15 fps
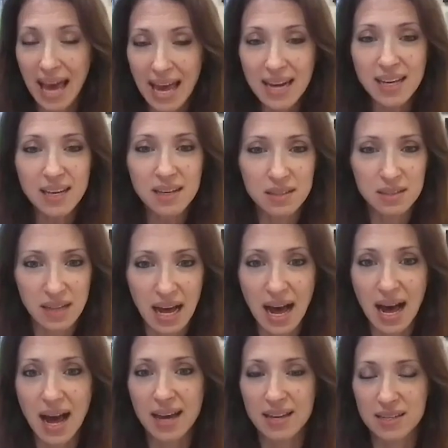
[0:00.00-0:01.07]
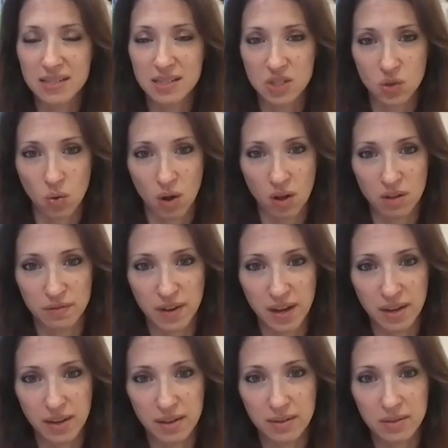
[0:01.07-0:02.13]
any lie is
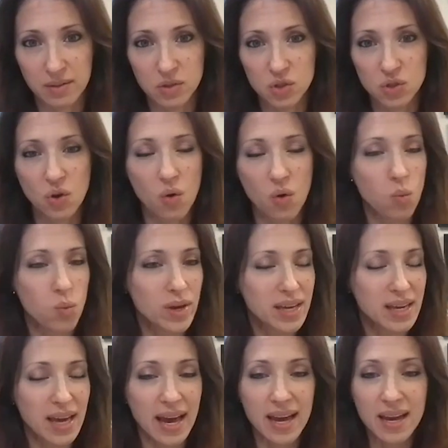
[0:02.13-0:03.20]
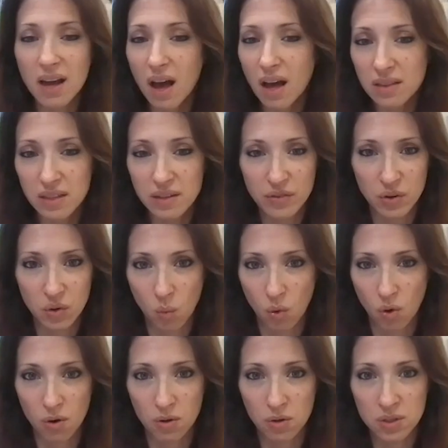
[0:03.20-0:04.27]
disqualifying. So we cannot live in a
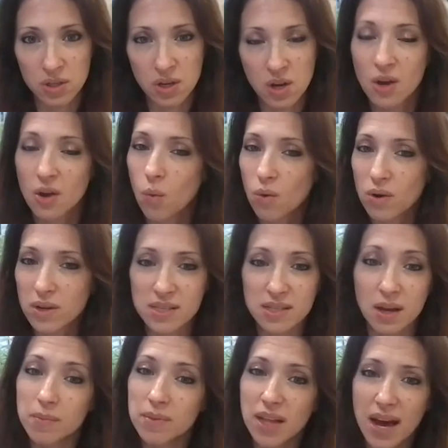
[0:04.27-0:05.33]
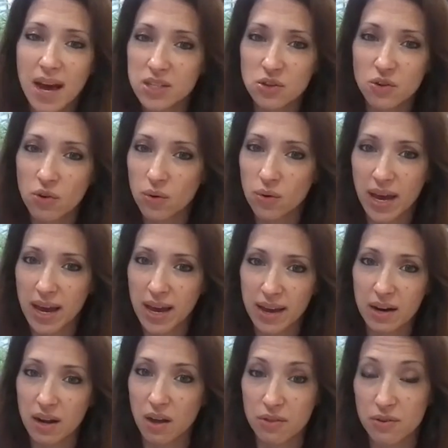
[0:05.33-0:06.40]
world where some lies are okay
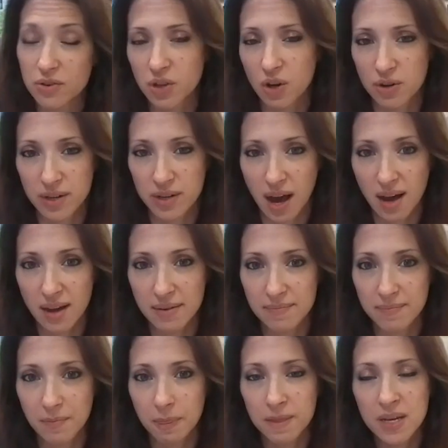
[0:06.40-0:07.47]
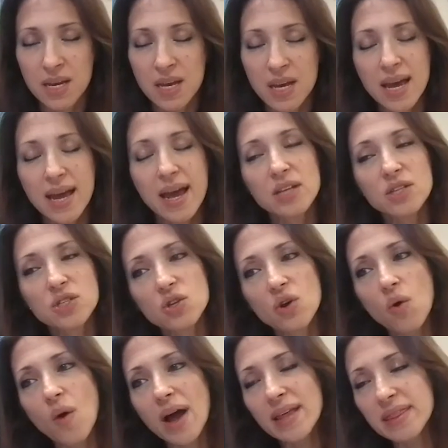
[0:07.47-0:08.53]
and others are not. And
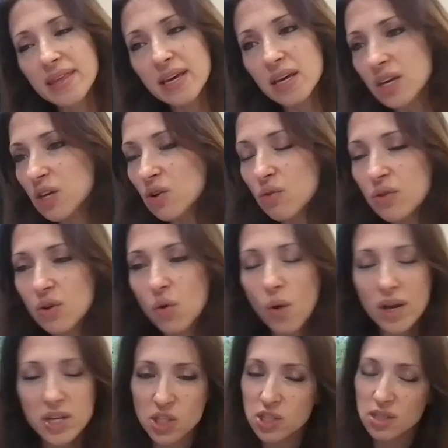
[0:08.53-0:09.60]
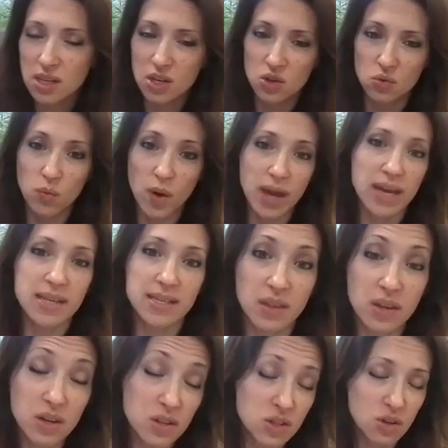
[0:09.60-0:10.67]
so I think, you know, the questions that you raise and
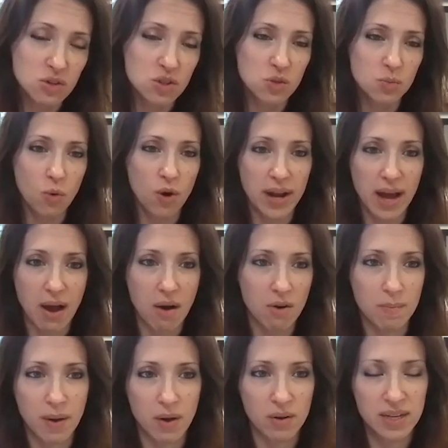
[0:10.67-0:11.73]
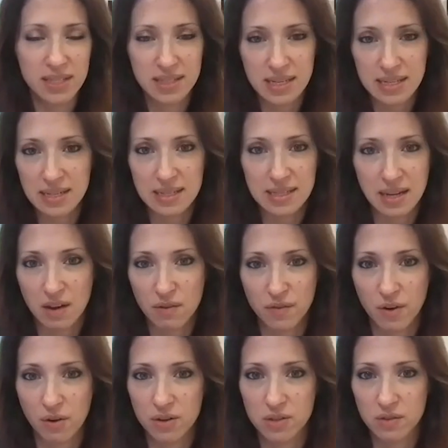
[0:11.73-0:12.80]
the concerns you point out about consistency and
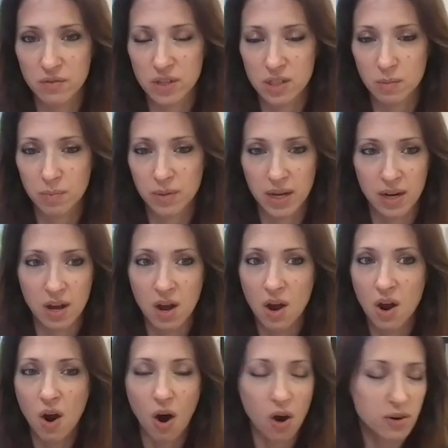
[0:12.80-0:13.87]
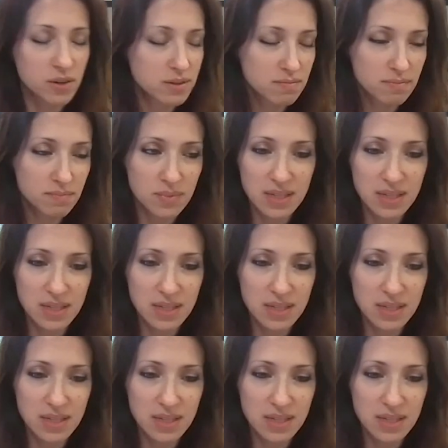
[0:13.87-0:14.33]
fairness of discipline are